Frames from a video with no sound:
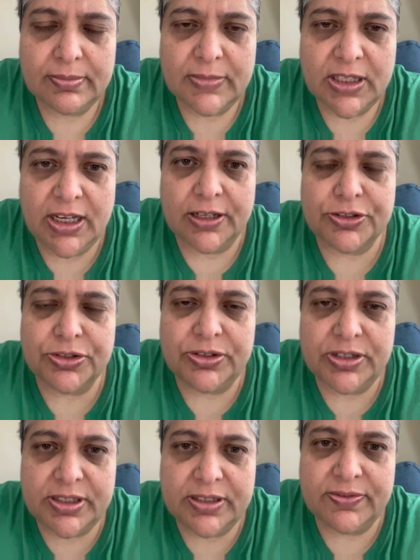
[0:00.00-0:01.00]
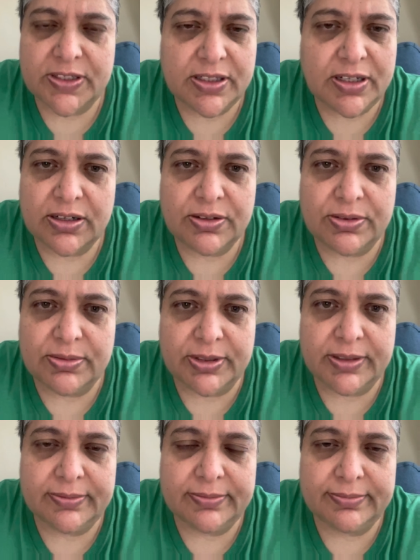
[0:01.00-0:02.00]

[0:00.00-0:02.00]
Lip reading: The alternative is not a good one.